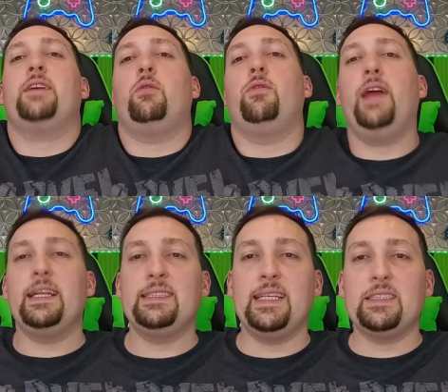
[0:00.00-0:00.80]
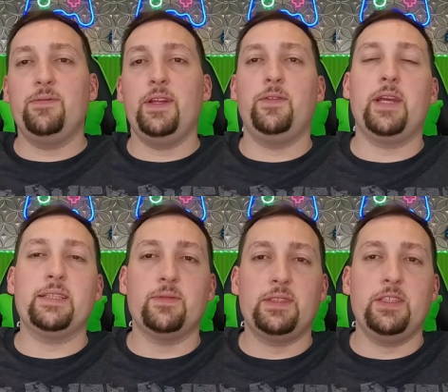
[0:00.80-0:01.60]
So that's the video. If you
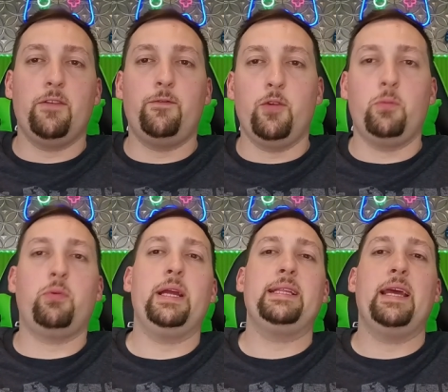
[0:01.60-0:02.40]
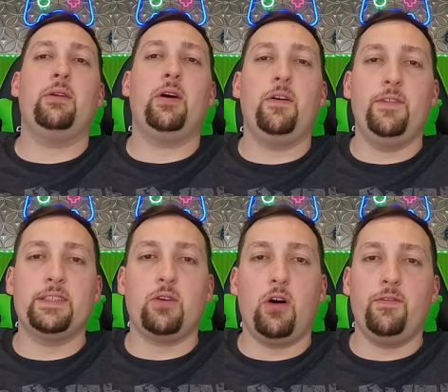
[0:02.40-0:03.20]
guys want to see a full breakdown of
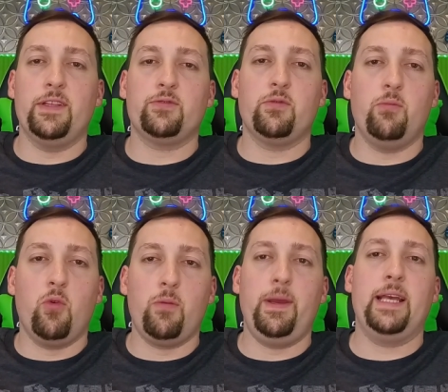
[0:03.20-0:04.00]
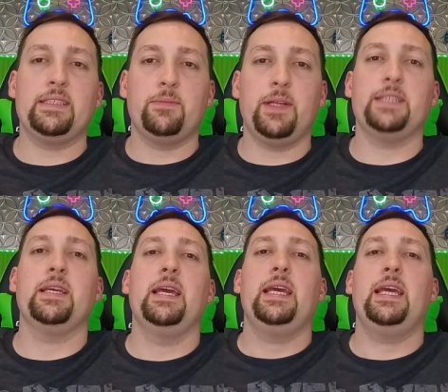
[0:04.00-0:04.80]
this offense with more passing
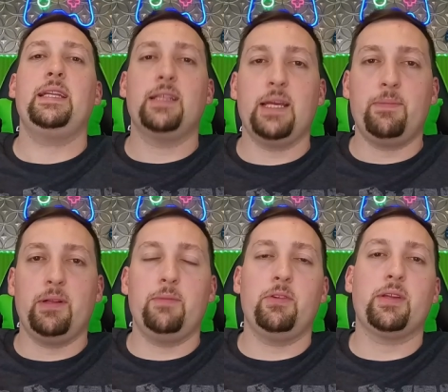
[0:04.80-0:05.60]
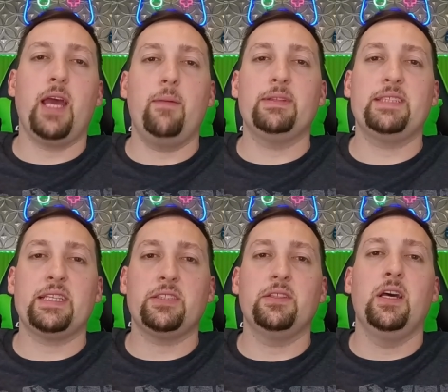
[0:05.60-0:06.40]
plays, hit the like button, let me know in the comment
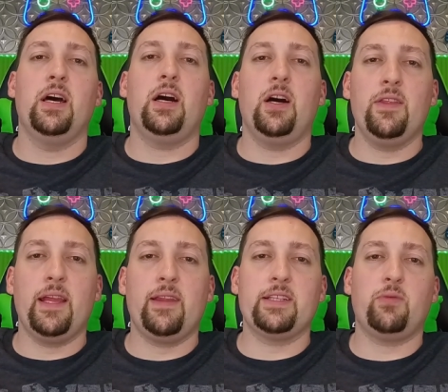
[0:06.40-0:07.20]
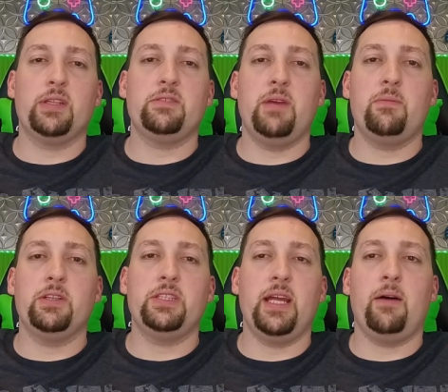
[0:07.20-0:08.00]
section. Other than that, thanks for watching, man.
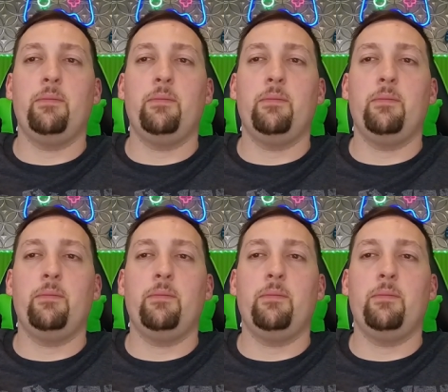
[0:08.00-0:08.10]
My shit